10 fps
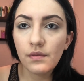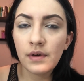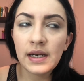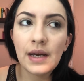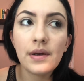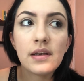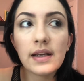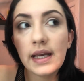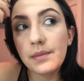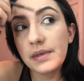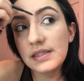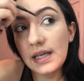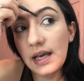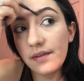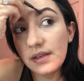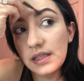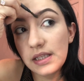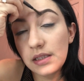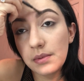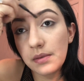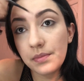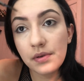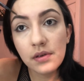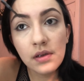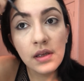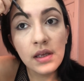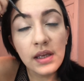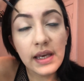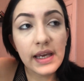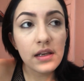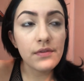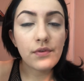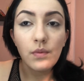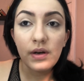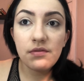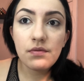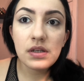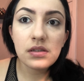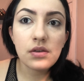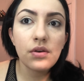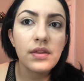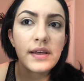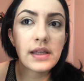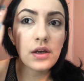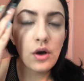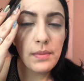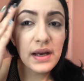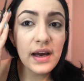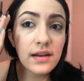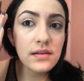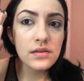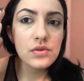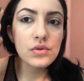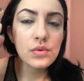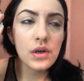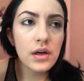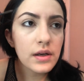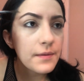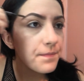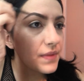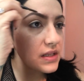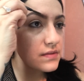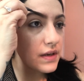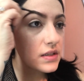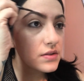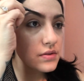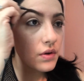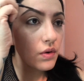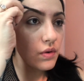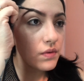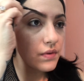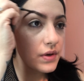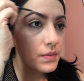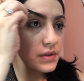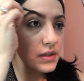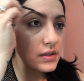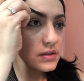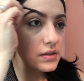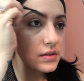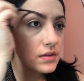right now I look like a mess. I haven't cleaned them up. And if for whatever reason you think like, oh my god, I did this too dark, that's fine. Just go over it with this.